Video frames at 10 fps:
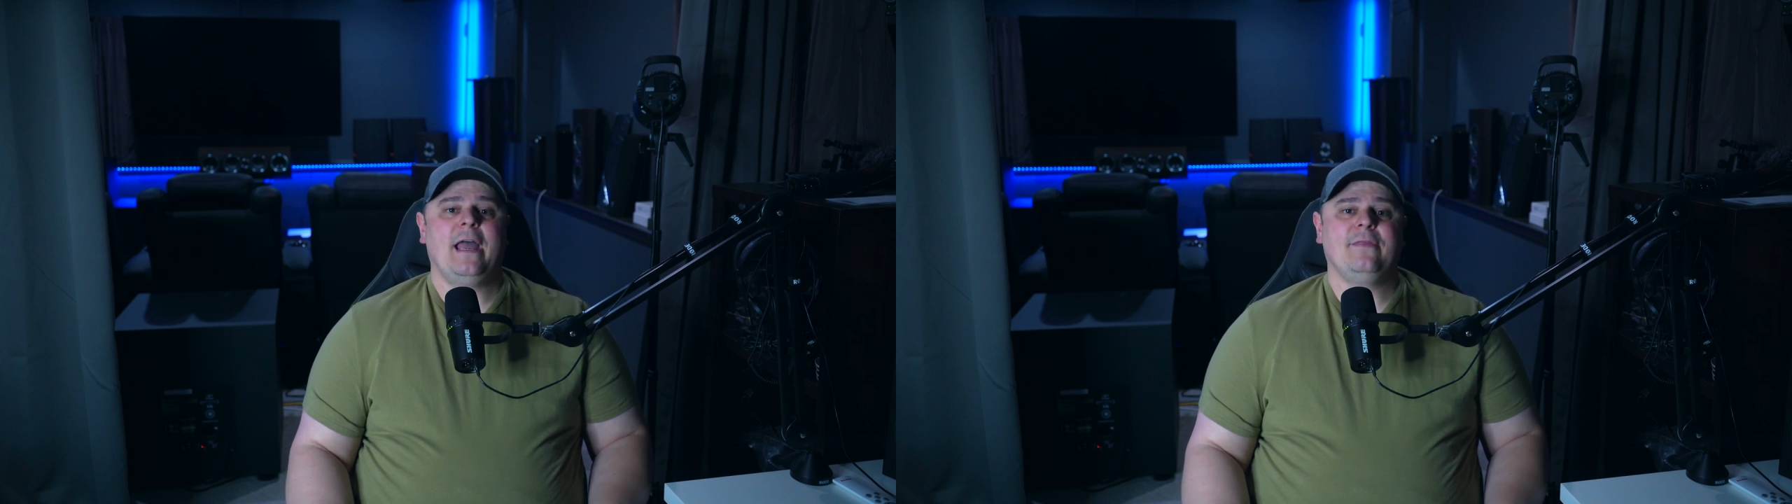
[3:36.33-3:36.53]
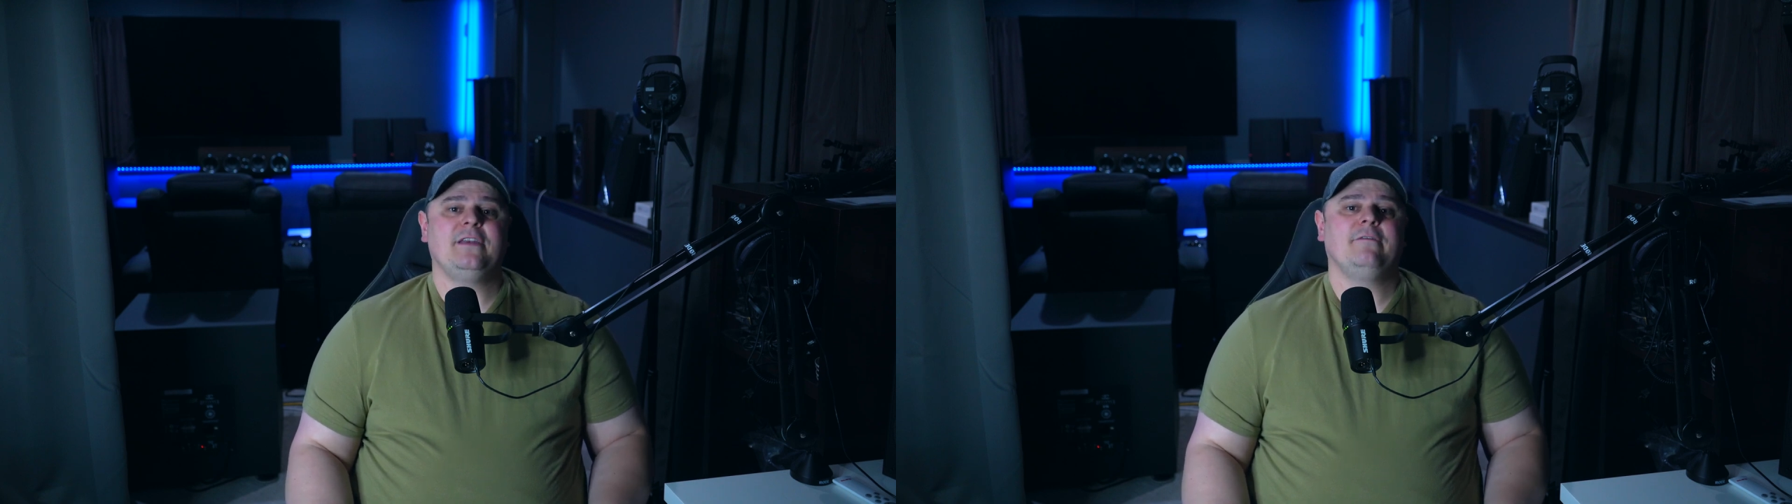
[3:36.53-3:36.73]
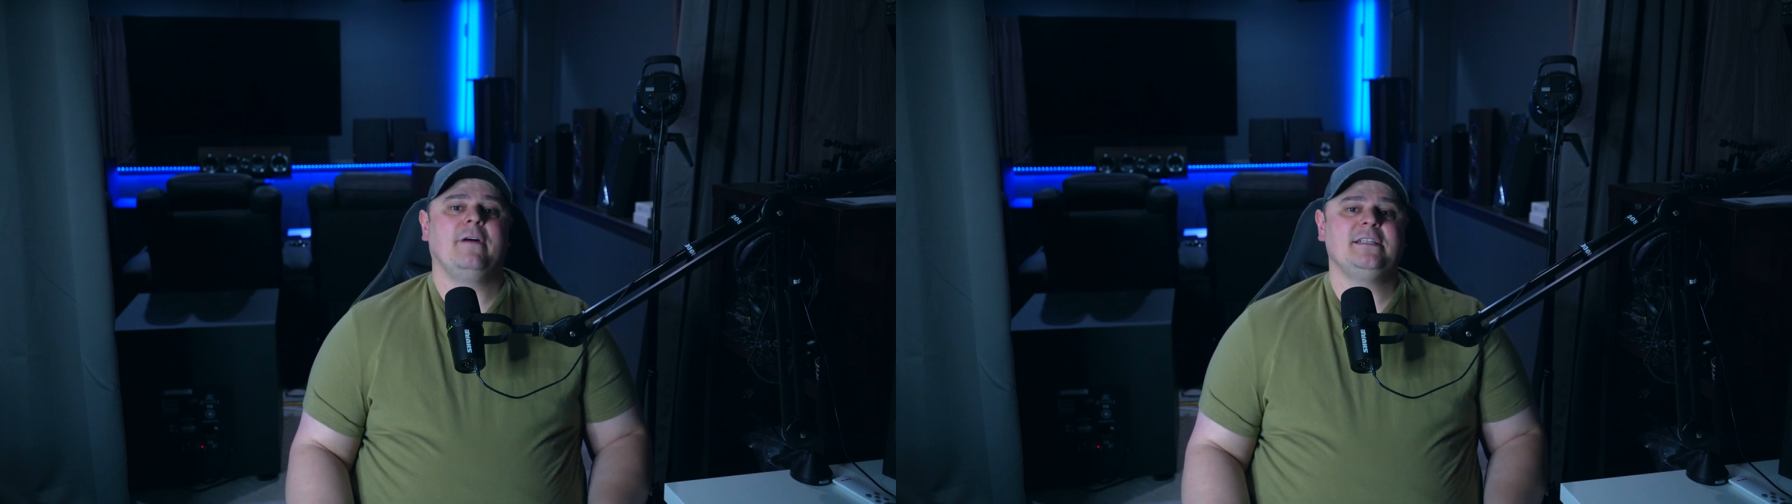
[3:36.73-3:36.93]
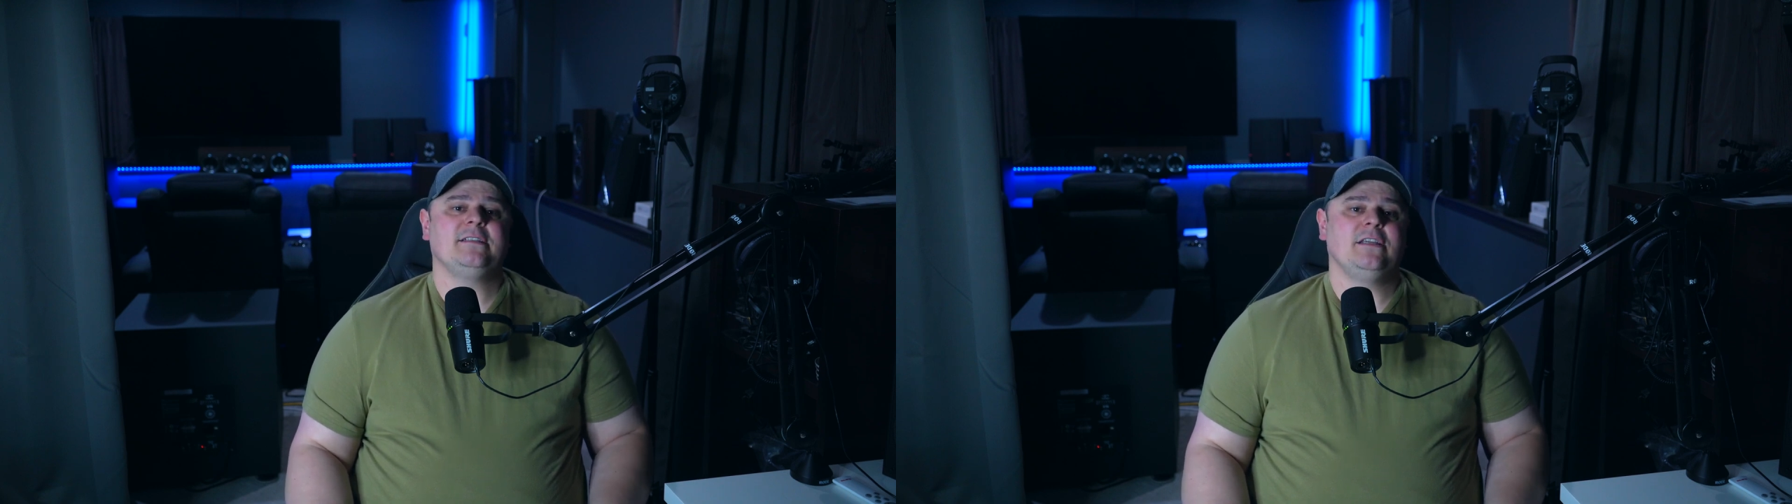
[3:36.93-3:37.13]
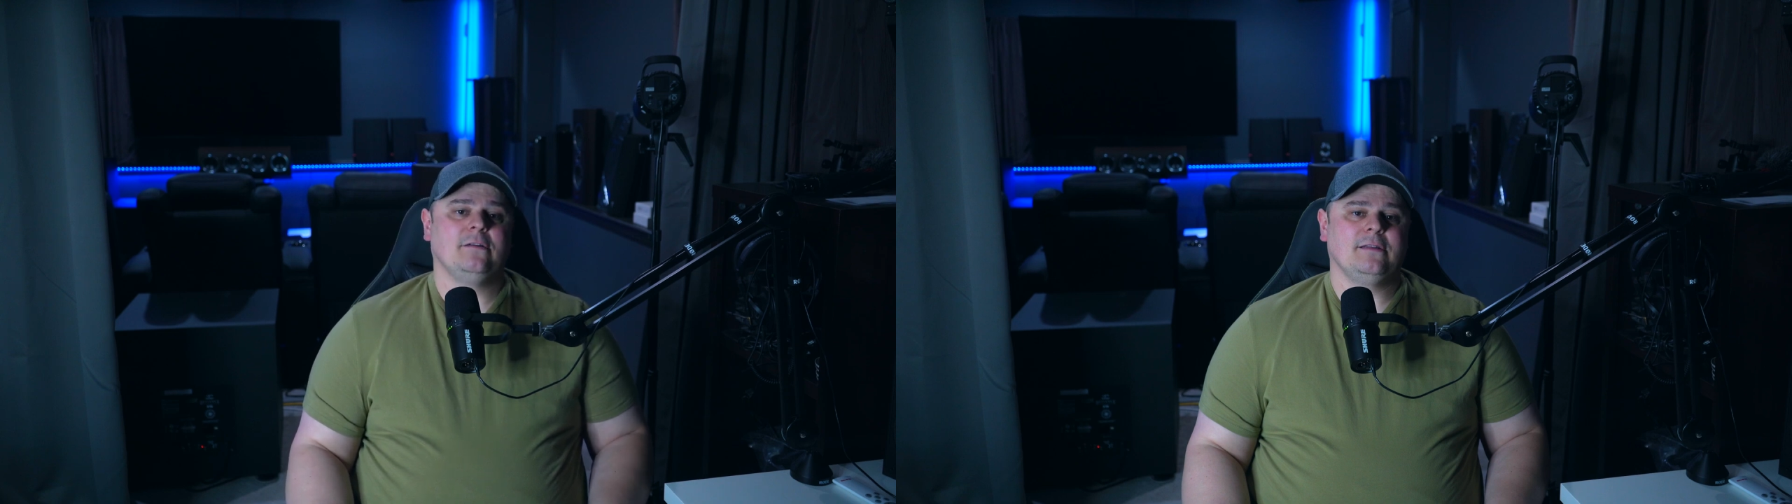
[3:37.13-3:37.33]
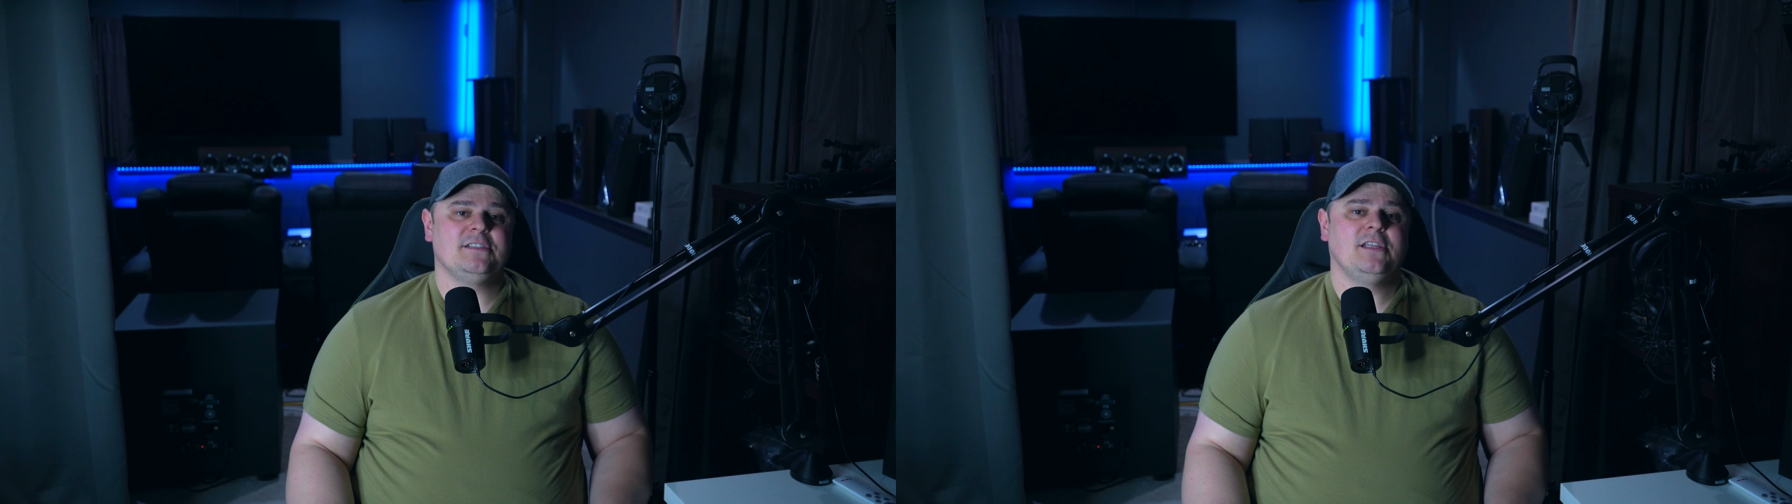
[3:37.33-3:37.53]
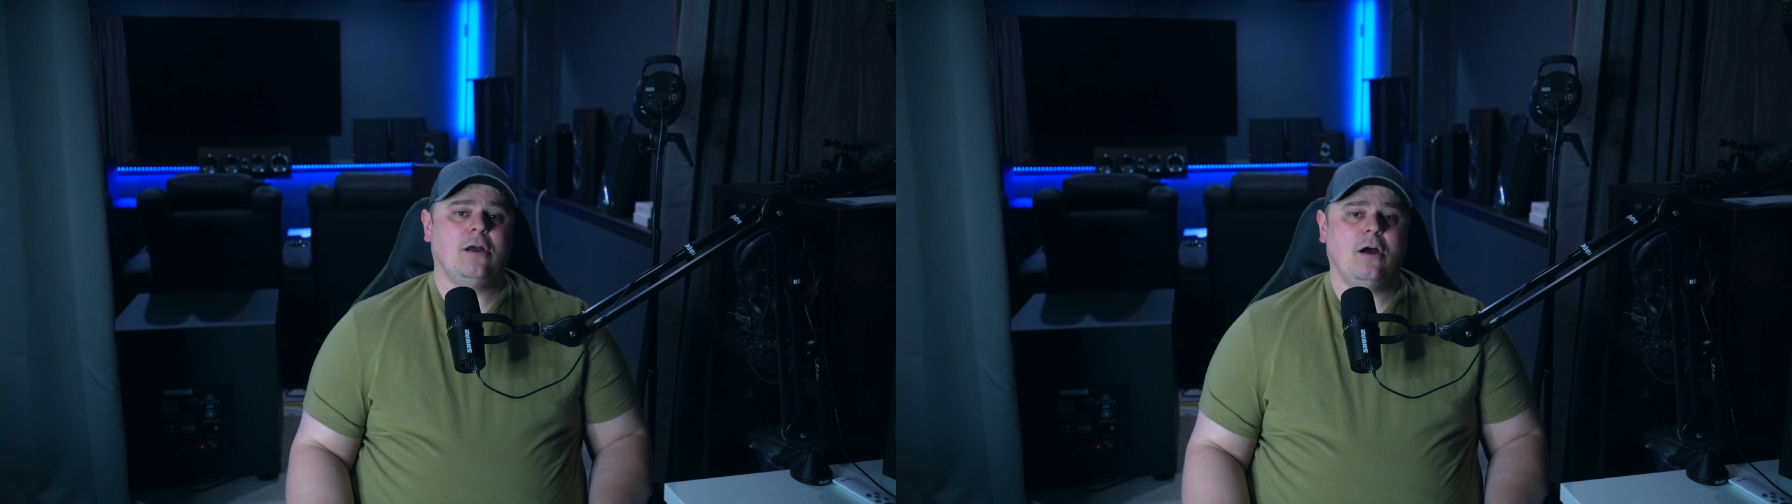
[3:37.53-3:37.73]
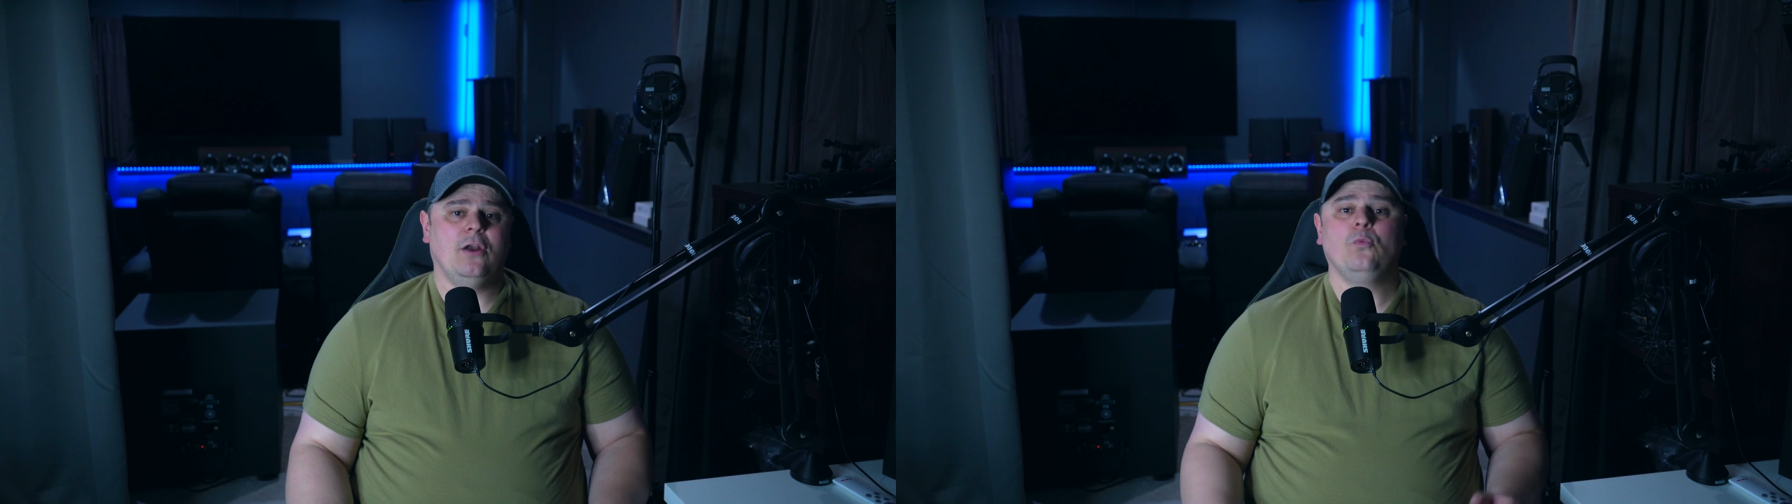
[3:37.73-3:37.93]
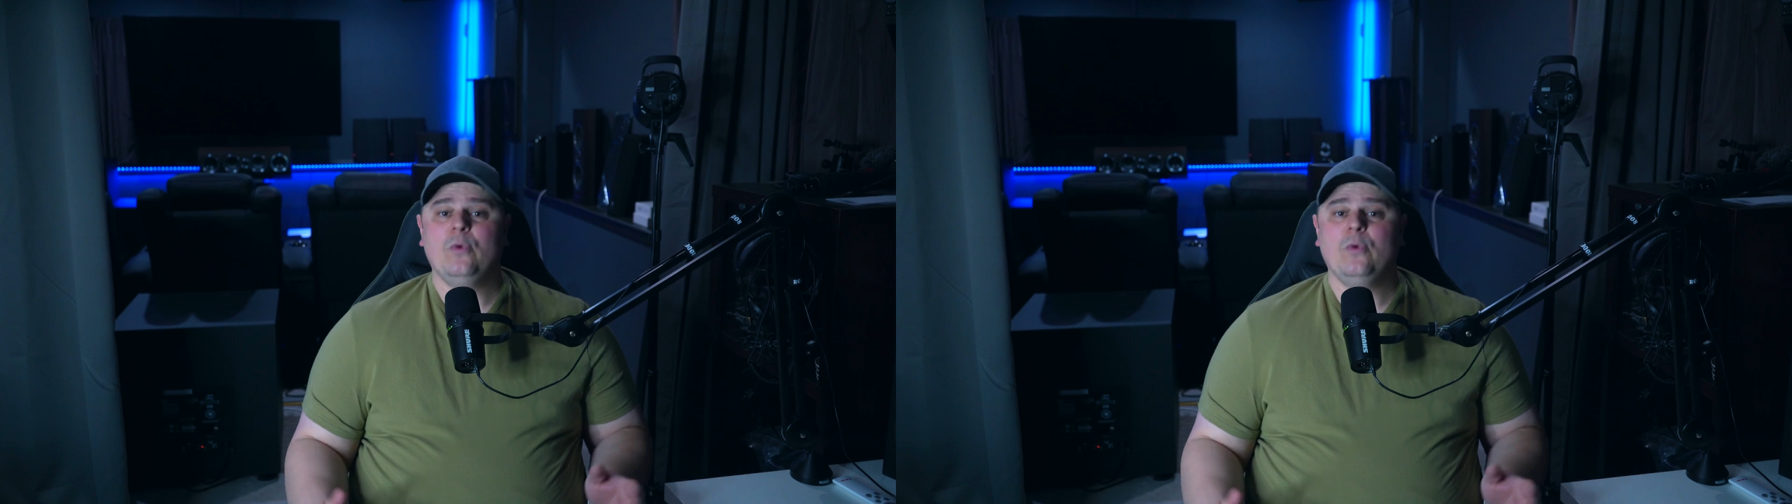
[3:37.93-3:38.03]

and the device that you're listening on